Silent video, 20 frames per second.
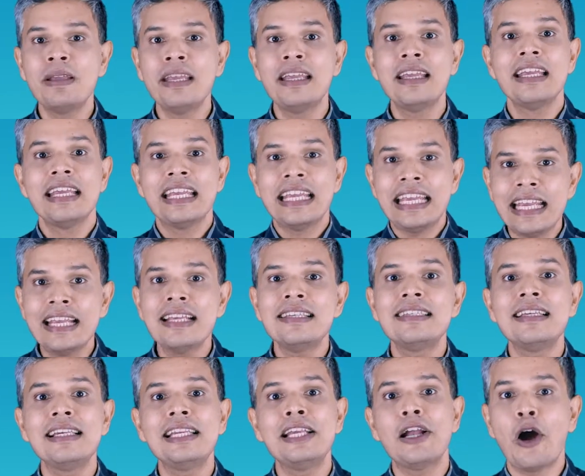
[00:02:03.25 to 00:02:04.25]
be
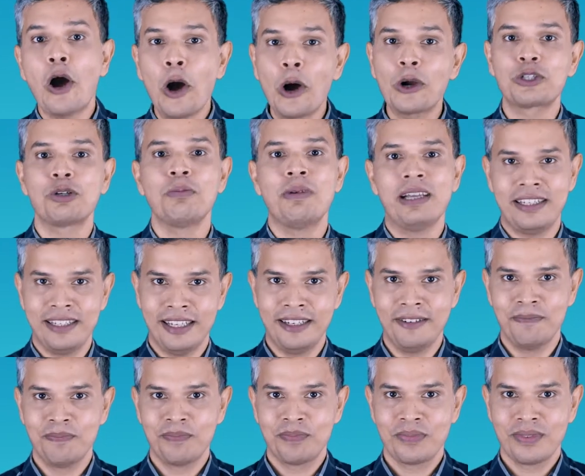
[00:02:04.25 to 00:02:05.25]
easily automated.